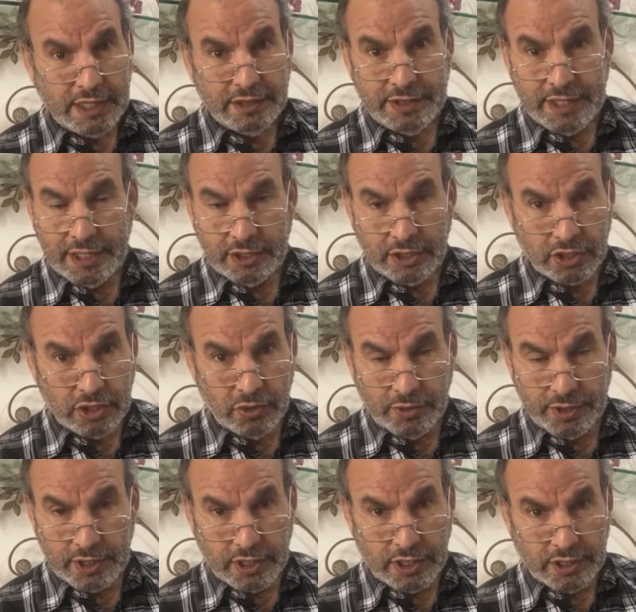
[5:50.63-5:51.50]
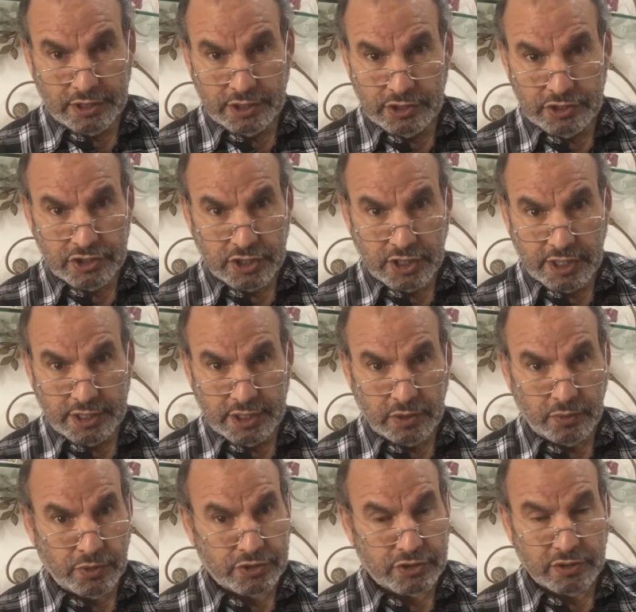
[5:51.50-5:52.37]
that are going on in
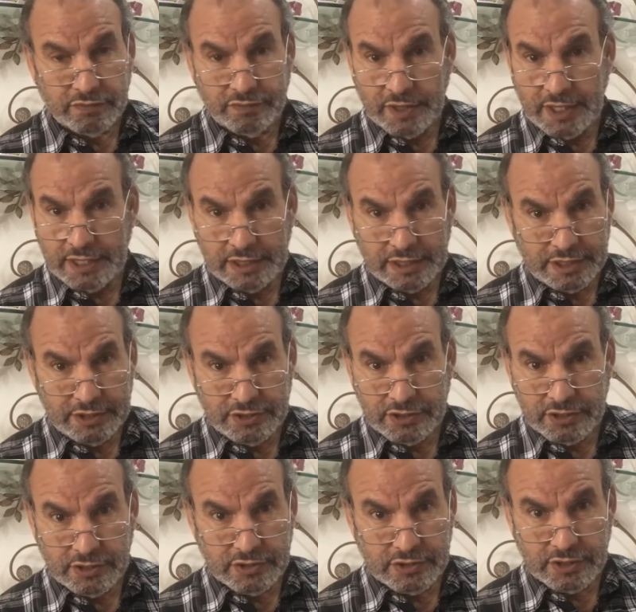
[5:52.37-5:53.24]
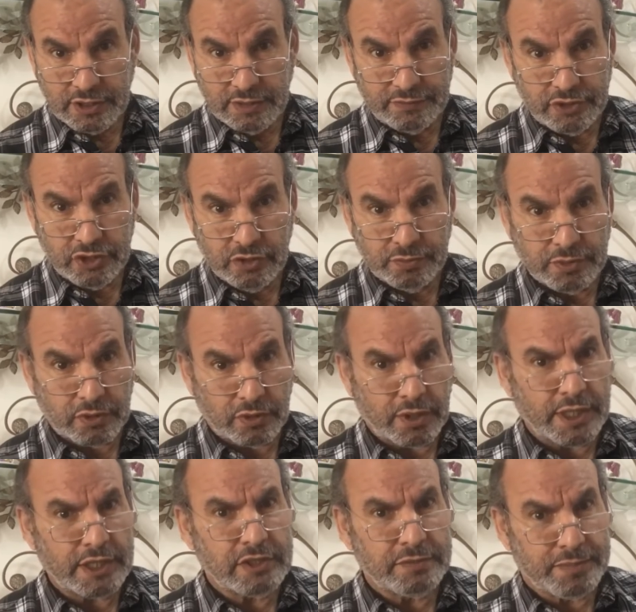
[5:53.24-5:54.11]
China, which are violations of human
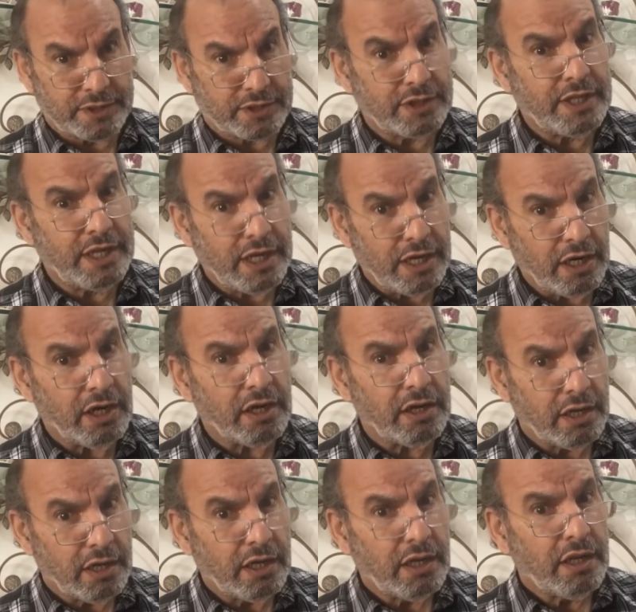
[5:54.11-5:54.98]
rights, but they're